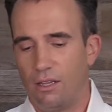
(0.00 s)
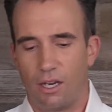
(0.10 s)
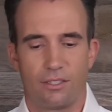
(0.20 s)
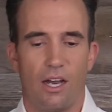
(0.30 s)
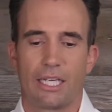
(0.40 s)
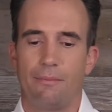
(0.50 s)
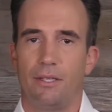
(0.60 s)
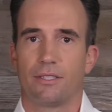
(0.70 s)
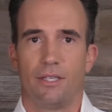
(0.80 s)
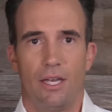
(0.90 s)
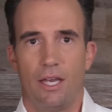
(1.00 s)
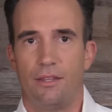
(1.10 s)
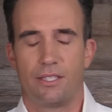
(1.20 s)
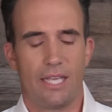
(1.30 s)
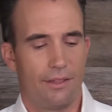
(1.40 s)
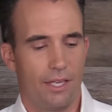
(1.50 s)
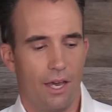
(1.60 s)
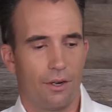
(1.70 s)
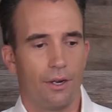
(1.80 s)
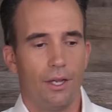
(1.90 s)
a lot of documents, this, that, and the
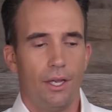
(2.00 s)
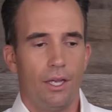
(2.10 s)
other.